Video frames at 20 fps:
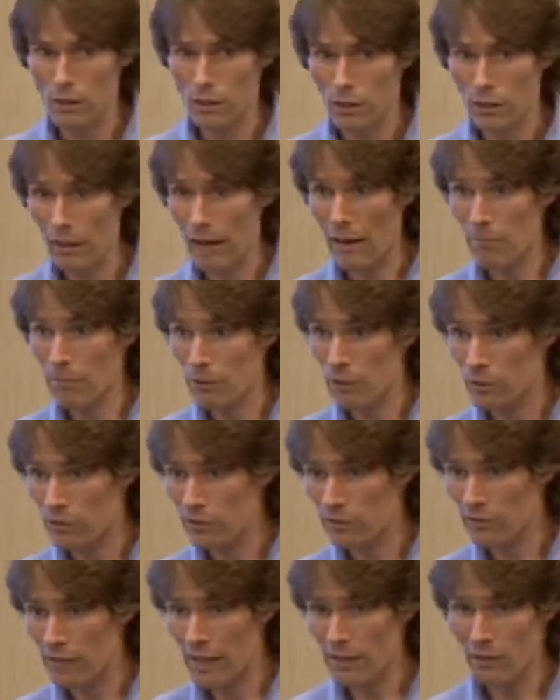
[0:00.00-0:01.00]
it can be
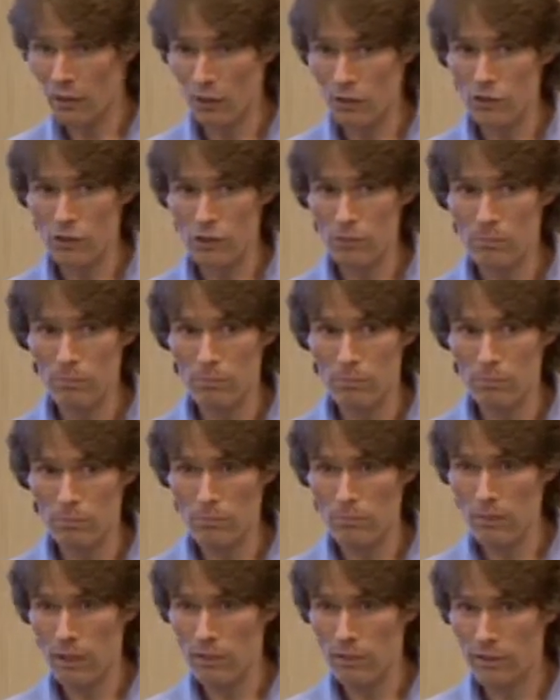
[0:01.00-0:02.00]
using technology,
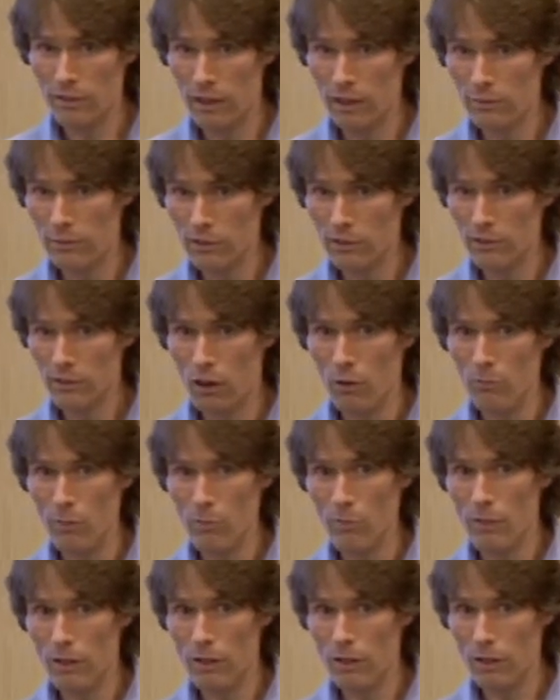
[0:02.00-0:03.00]
internet for
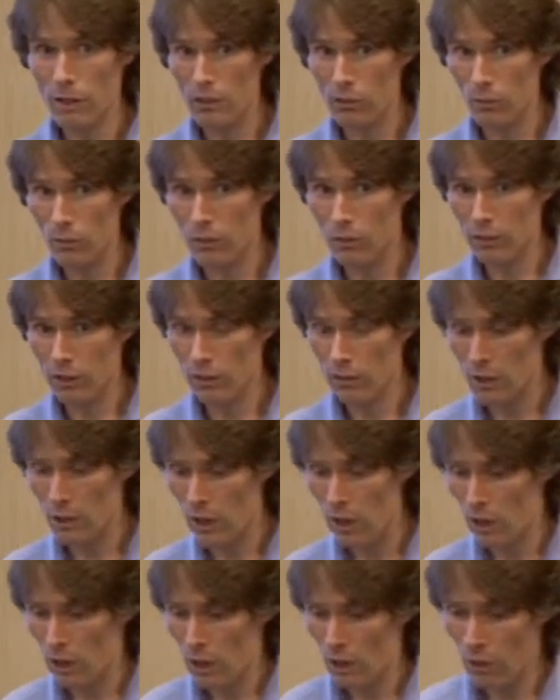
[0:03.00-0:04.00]
example, but it could also,
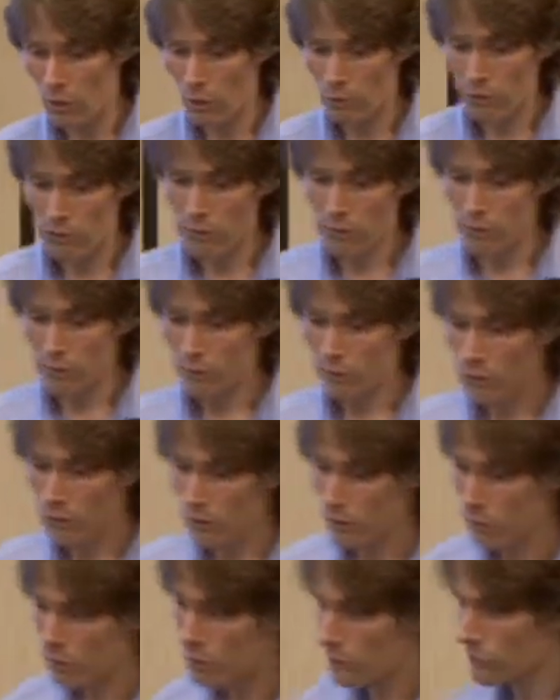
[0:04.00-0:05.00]
and often is
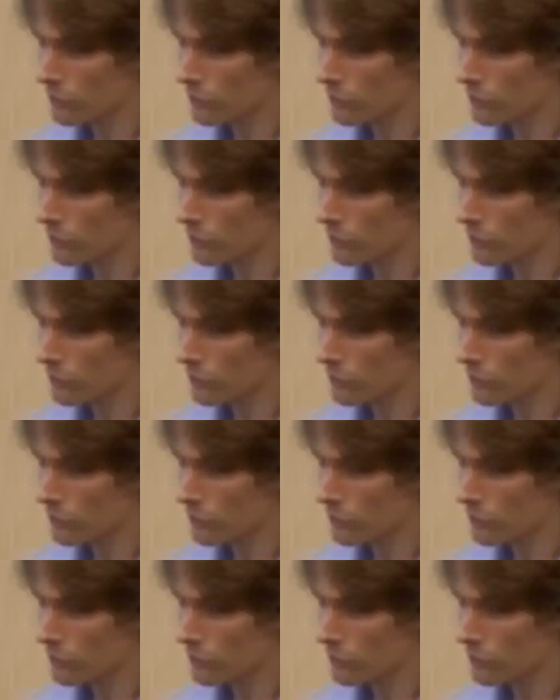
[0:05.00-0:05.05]
through